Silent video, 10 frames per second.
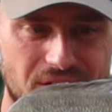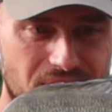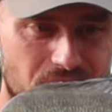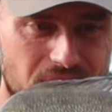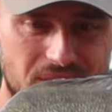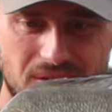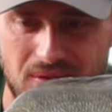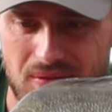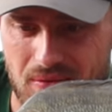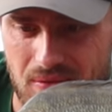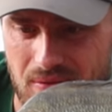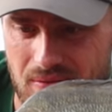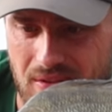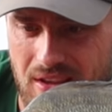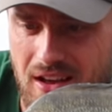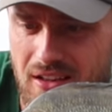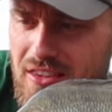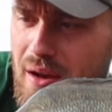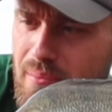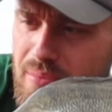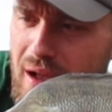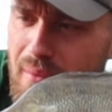14mm original OG fish.